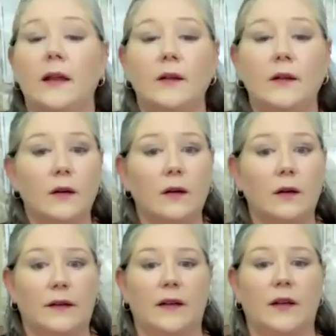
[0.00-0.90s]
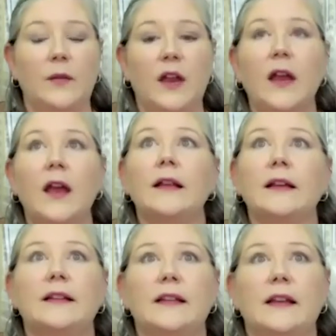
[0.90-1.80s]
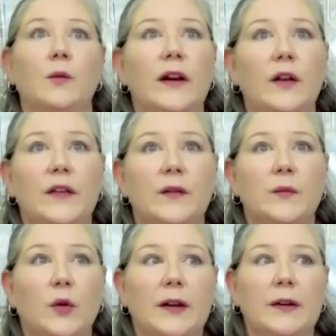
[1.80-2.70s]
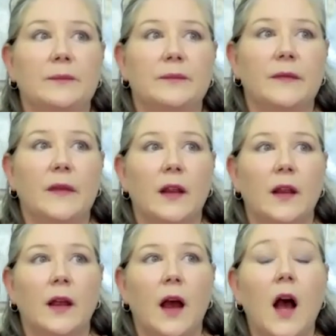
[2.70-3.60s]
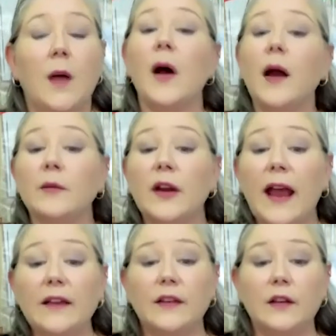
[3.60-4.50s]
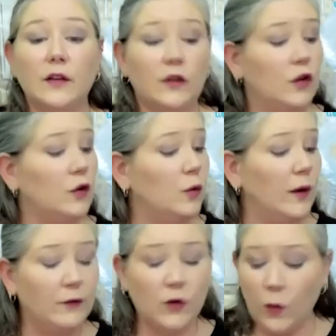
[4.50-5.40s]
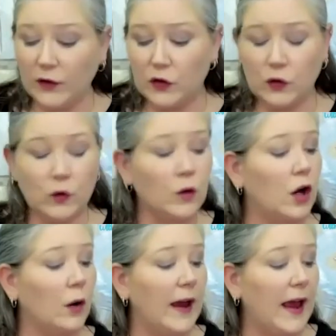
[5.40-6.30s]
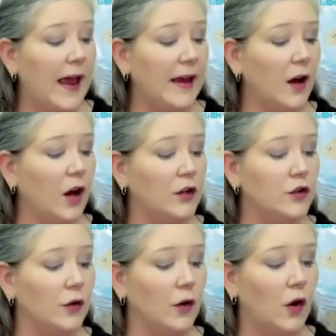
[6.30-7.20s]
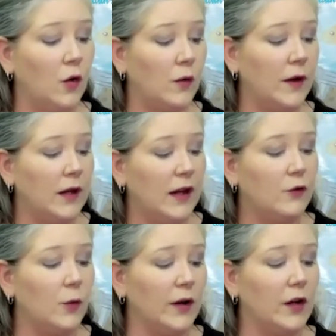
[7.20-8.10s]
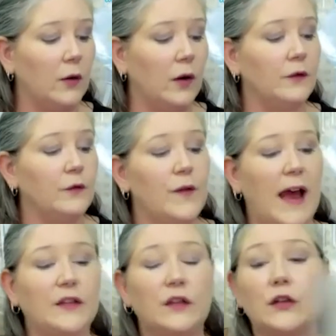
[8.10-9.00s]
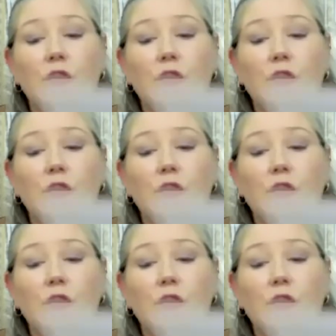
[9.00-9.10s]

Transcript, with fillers: awesome. Let's see, what else is important? I'm going to ask that you, if you want to go ahead on your own, if you want to go faster, you'll